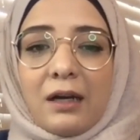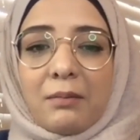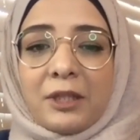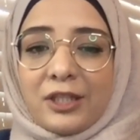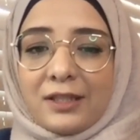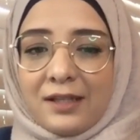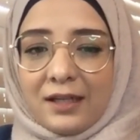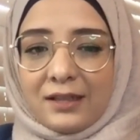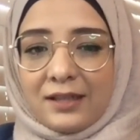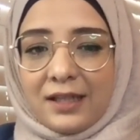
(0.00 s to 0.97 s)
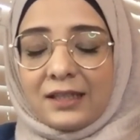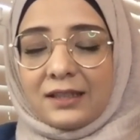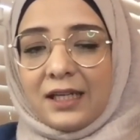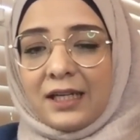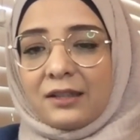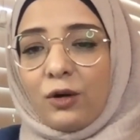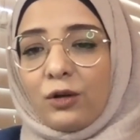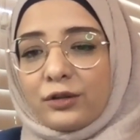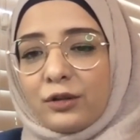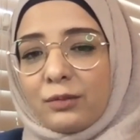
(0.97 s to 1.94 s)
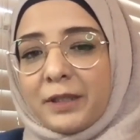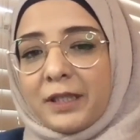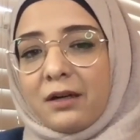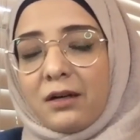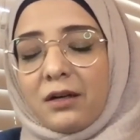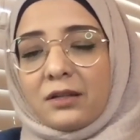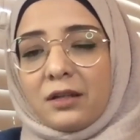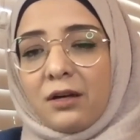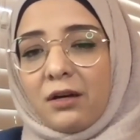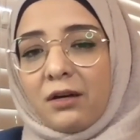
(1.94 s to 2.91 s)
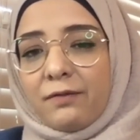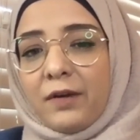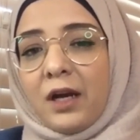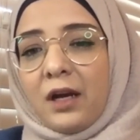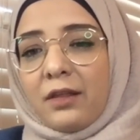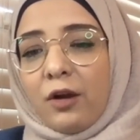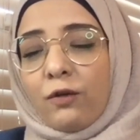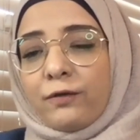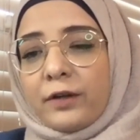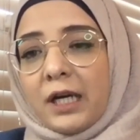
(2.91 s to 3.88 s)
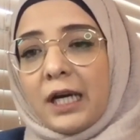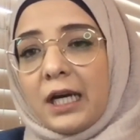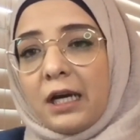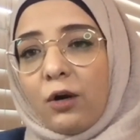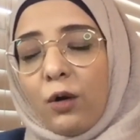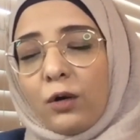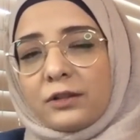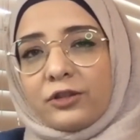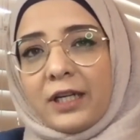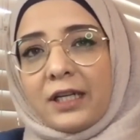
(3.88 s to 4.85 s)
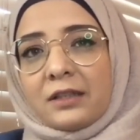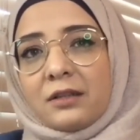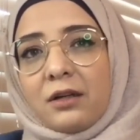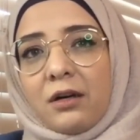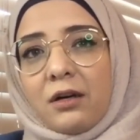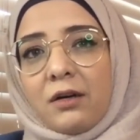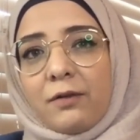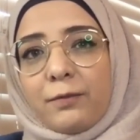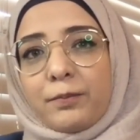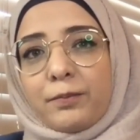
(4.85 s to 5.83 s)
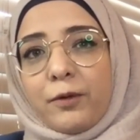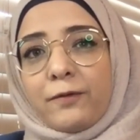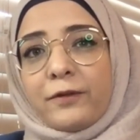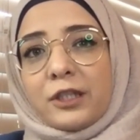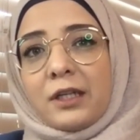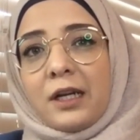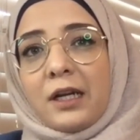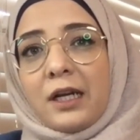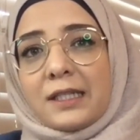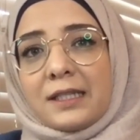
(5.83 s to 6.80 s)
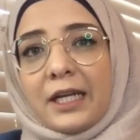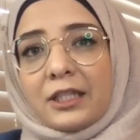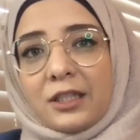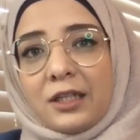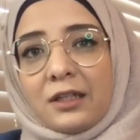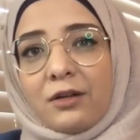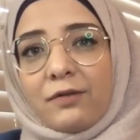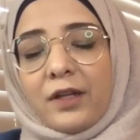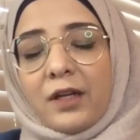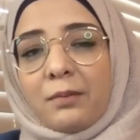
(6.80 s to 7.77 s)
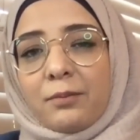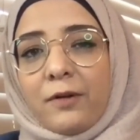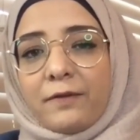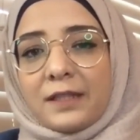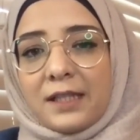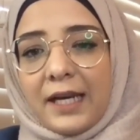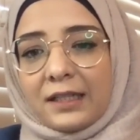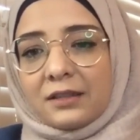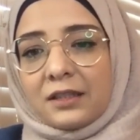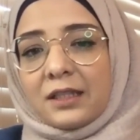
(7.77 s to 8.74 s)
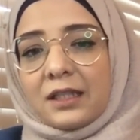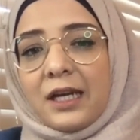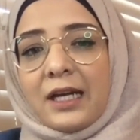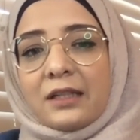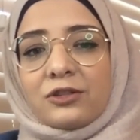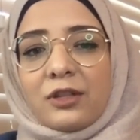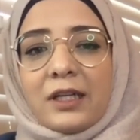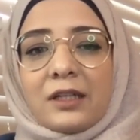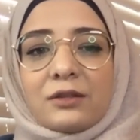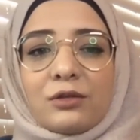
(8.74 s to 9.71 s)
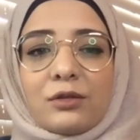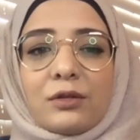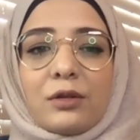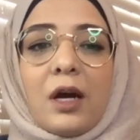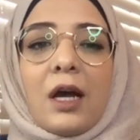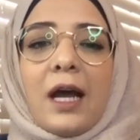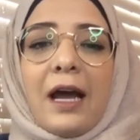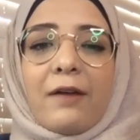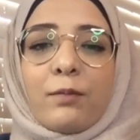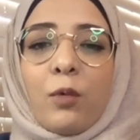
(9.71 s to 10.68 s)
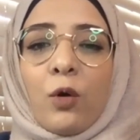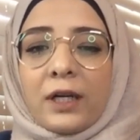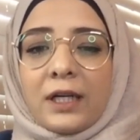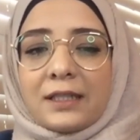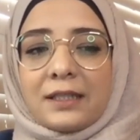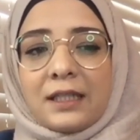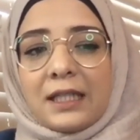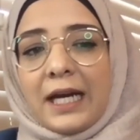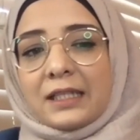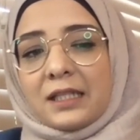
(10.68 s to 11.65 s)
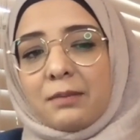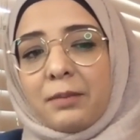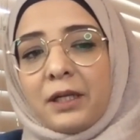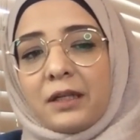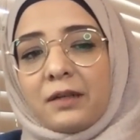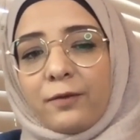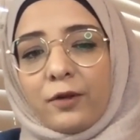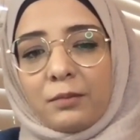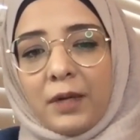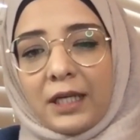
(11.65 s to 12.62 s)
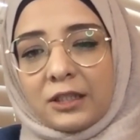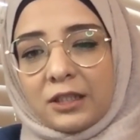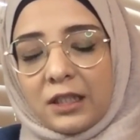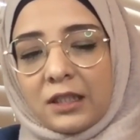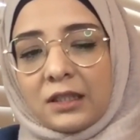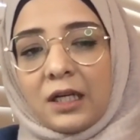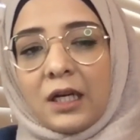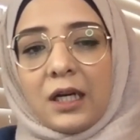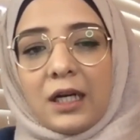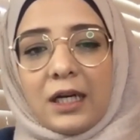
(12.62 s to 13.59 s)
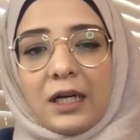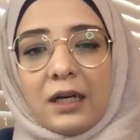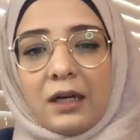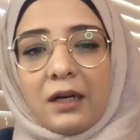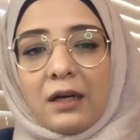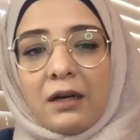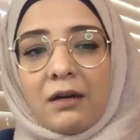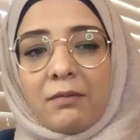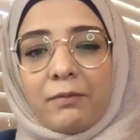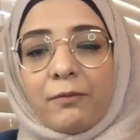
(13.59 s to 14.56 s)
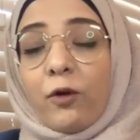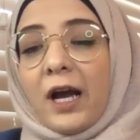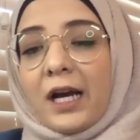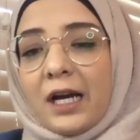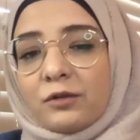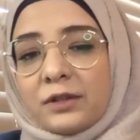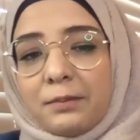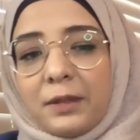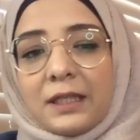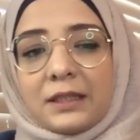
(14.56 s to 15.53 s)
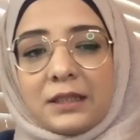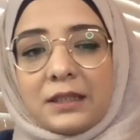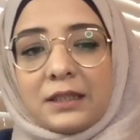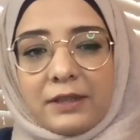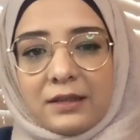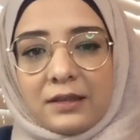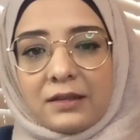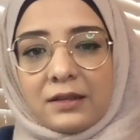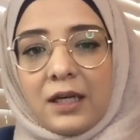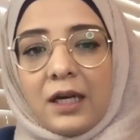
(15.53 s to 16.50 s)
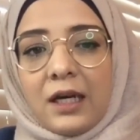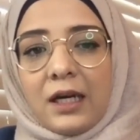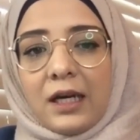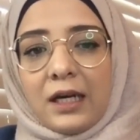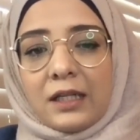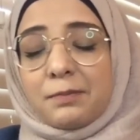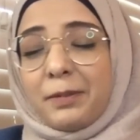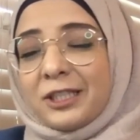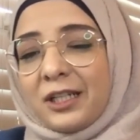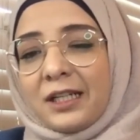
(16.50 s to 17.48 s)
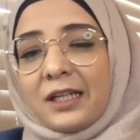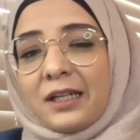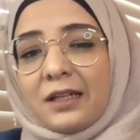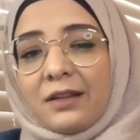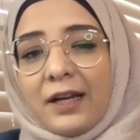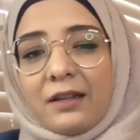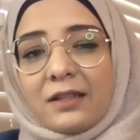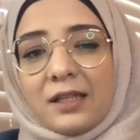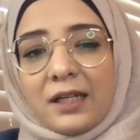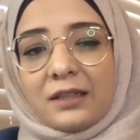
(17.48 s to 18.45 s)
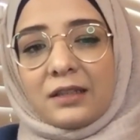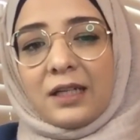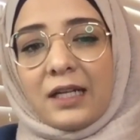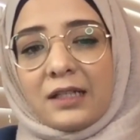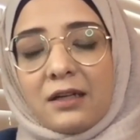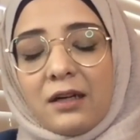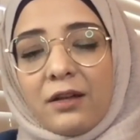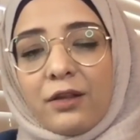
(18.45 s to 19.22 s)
mission success, and also because of the overall trend of professionalization of the nonprofit sector and trying to have more easily accessible information for accountability reasons, especially that the sector has gone